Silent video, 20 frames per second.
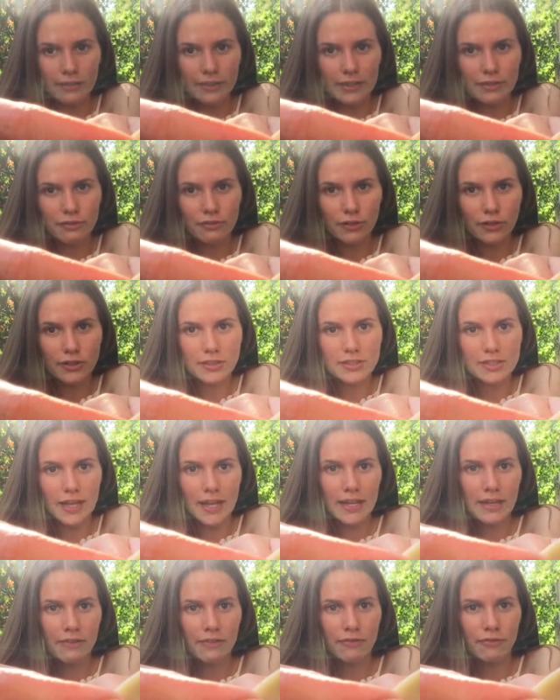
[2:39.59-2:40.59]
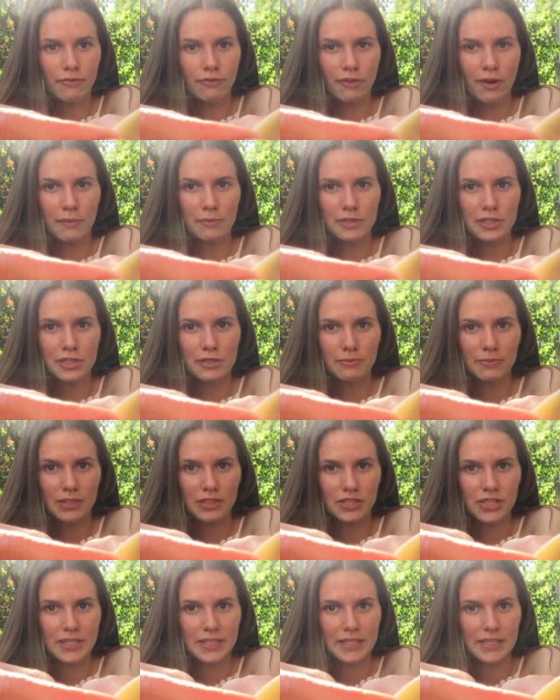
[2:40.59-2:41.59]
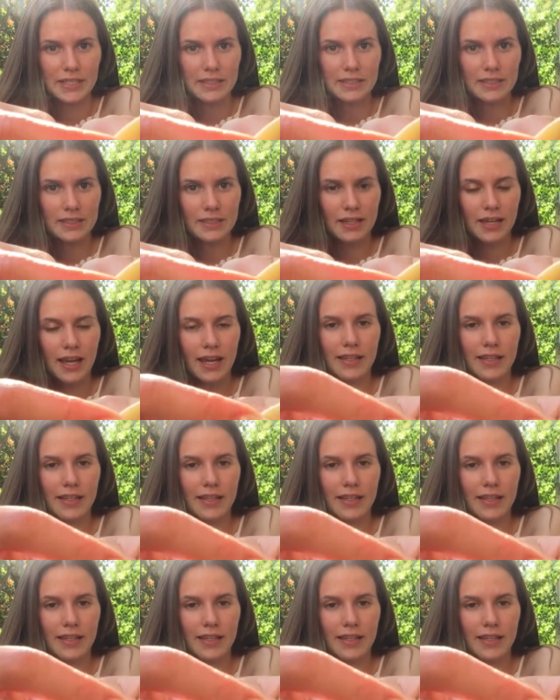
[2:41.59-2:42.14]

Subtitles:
leaf looks like from too much heat.